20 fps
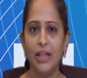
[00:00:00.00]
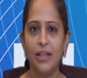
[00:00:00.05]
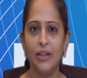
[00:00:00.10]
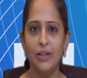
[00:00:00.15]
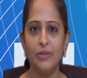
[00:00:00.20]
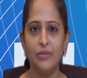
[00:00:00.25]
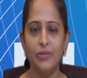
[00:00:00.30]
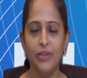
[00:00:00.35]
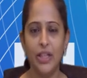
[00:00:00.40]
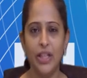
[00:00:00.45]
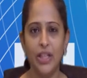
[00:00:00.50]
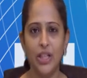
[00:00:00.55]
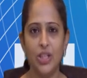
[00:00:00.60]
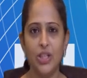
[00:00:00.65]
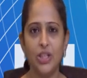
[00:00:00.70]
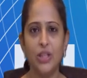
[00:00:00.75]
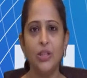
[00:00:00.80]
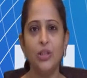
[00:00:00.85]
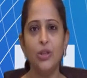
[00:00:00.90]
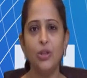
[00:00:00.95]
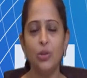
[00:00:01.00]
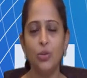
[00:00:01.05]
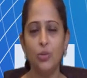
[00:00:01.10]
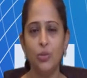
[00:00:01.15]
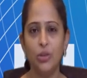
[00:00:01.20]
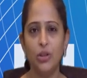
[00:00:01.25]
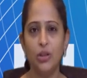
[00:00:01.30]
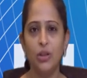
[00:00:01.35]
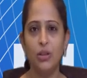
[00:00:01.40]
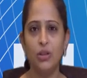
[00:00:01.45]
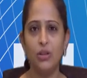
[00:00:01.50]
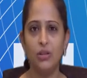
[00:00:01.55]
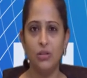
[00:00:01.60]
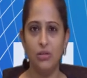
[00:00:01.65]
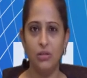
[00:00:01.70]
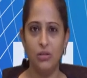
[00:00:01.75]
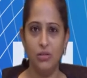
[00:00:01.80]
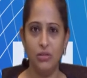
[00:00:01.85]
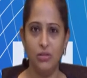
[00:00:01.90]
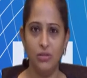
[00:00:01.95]
an invitation to
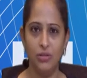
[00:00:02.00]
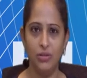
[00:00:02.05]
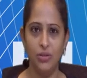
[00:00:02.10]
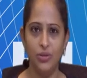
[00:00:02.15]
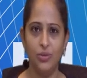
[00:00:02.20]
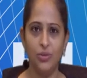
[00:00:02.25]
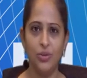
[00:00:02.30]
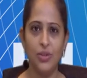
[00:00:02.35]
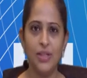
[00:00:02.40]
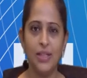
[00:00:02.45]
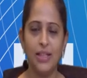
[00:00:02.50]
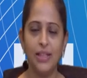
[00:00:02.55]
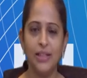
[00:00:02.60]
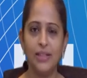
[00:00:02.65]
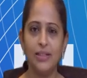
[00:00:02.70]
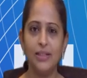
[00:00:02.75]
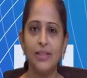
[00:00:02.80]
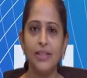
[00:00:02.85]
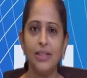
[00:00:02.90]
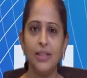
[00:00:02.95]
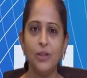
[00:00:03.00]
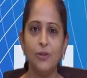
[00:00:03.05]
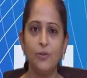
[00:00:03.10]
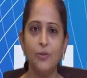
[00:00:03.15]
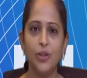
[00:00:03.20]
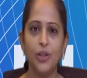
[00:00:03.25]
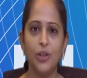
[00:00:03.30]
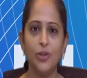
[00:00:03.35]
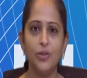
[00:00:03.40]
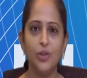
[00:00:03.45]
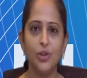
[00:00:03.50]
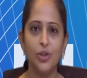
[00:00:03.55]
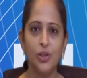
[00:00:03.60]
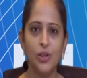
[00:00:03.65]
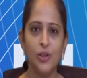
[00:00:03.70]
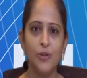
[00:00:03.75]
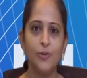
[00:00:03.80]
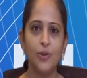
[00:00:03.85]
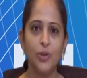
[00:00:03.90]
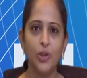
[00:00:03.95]
the selected set of
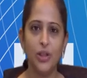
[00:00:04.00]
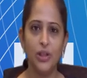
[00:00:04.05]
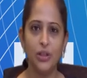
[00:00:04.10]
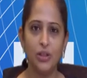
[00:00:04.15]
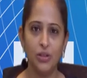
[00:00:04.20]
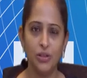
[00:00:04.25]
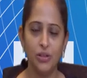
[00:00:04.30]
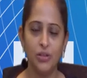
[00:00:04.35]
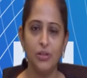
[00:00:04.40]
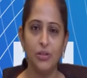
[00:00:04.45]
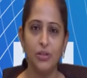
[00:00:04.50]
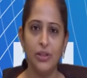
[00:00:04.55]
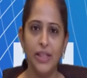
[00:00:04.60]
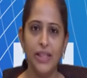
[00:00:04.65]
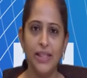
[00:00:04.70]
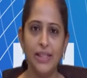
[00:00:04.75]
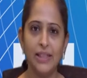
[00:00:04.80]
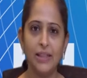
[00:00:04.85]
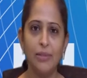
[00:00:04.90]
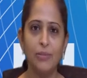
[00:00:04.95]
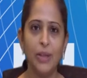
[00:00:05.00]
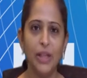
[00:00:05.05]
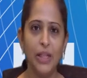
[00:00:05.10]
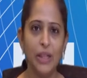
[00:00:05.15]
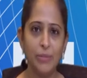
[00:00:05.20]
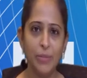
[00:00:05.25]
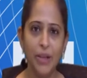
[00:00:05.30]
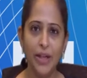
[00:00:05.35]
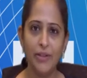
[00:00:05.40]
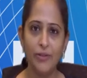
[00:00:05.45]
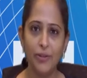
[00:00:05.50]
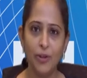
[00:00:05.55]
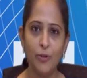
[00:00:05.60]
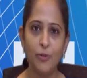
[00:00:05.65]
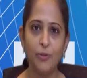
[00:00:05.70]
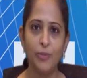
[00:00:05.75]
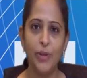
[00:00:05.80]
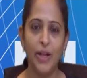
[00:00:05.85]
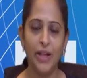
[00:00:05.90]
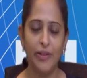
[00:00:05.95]
individuals for raising money by way
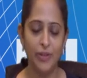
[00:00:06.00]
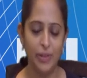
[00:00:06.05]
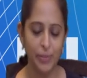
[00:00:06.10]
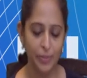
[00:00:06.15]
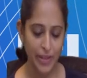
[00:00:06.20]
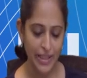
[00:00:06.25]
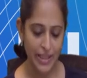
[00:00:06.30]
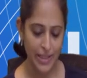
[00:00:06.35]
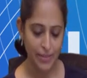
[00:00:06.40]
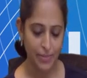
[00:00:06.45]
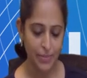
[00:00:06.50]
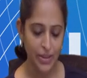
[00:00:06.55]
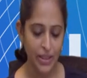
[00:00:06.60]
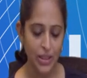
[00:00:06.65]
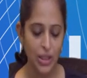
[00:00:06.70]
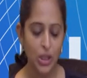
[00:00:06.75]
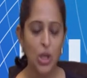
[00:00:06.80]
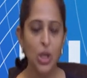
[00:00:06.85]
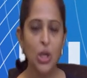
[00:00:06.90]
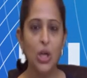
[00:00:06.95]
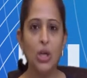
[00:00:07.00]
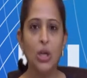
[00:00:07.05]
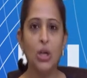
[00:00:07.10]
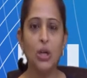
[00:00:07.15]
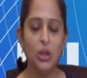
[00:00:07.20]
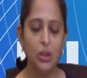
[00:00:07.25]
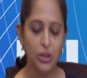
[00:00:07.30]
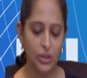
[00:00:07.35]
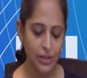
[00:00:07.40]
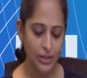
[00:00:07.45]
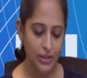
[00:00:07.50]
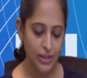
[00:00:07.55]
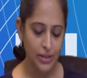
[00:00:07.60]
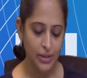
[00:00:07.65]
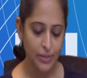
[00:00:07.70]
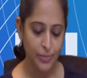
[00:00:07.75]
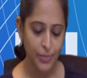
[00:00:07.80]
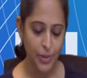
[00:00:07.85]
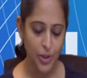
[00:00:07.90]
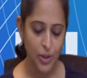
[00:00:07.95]
of private placement,
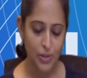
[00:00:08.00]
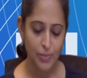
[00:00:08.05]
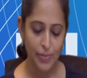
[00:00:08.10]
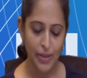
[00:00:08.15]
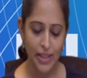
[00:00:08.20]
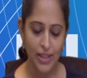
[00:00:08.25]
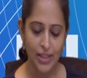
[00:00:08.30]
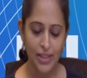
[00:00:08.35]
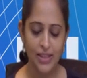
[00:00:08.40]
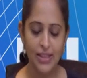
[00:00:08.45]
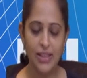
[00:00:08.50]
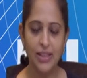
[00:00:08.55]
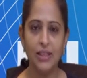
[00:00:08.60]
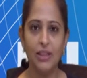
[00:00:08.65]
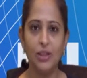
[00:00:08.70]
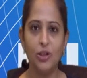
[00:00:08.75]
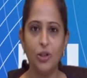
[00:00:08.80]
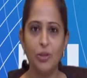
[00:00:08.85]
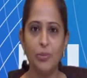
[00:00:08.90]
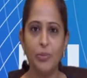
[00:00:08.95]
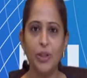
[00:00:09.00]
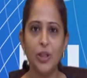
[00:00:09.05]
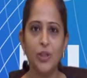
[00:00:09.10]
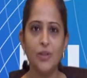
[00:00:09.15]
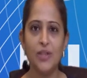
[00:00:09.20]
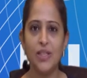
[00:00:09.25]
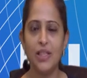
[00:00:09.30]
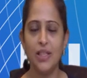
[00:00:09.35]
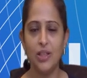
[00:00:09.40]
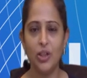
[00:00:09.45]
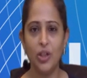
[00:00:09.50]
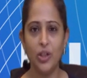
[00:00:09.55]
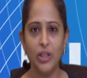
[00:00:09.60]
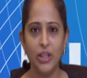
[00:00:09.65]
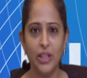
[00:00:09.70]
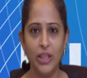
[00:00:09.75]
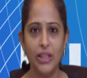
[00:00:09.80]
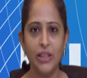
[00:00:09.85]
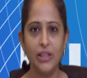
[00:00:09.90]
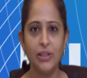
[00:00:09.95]
the prospectus and allotment of
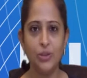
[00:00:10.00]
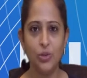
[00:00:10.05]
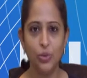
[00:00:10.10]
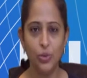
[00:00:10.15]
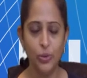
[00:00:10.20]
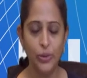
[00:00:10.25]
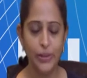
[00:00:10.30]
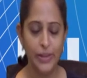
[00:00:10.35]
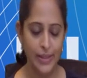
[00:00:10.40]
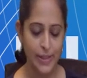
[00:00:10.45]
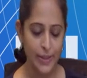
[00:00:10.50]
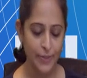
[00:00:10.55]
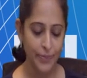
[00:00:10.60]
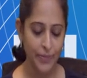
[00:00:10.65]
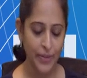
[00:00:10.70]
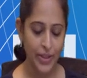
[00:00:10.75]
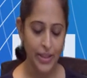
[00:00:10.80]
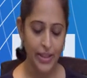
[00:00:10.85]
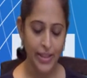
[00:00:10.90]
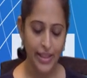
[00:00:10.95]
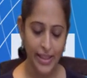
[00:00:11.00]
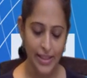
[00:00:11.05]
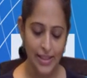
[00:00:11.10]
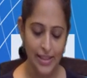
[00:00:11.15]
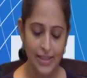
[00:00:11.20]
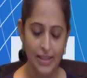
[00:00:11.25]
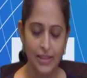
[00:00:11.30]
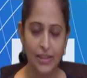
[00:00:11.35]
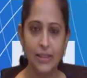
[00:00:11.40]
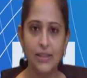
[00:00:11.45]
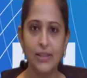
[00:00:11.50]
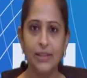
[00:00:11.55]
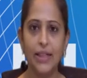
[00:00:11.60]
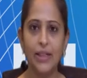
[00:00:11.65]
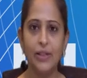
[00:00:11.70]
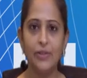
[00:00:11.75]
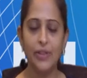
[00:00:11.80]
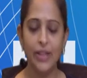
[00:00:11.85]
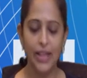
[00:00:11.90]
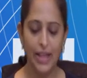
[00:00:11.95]
securities rules tells us
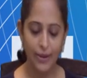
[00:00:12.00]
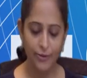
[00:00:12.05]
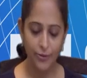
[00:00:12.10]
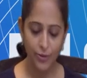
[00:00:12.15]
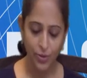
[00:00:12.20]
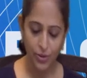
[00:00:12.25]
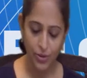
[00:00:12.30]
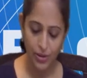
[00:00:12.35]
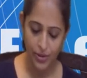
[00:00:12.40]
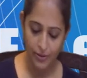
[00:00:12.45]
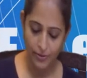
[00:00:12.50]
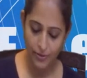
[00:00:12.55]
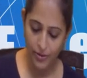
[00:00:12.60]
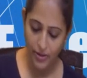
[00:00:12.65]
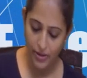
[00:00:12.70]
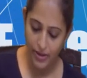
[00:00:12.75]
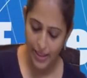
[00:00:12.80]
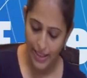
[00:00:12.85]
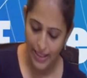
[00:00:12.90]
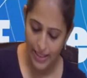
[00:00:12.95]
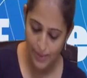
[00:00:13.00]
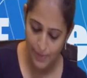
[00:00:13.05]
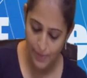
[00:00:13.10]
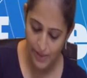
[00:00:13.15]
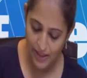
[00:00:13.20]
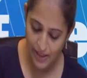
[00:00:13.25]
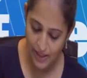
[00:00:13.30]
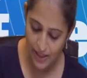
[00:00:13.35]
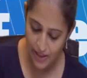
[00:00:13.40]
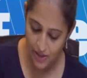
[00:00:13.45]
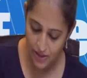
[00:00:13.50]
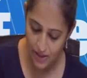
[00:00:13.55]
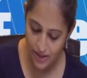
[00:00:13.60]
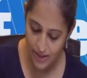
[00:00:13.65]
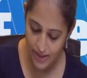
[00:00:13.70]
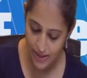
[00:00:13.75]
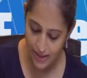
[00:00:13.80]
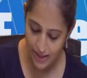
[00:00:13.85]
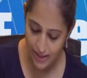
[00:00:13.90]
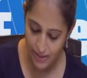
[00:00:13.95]
that we have to give an
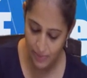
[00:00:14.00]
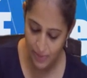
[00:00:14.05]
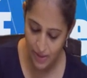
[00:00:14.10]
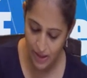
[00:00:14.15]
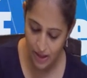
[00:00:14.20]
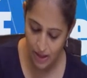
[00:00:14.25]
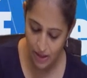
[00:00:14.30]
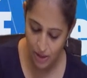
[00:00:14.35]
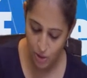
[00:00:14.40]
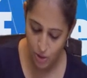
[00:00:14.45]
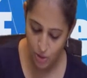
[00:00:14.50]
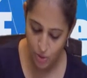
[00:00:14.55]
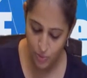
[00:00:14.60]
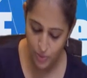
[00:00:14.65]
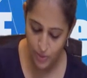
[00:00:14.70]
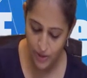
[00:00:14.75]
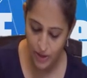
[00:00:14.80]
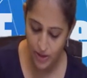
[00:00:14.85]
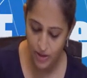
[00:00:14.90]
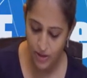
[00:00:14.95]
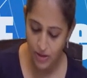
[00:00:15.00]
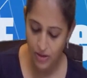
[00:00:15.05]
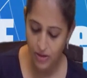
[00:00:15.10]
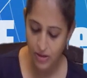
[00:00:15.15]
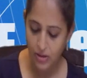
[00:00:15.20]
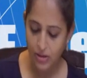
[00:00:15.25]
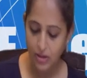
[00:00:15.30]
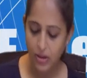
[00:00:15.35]
explanatory statement along with the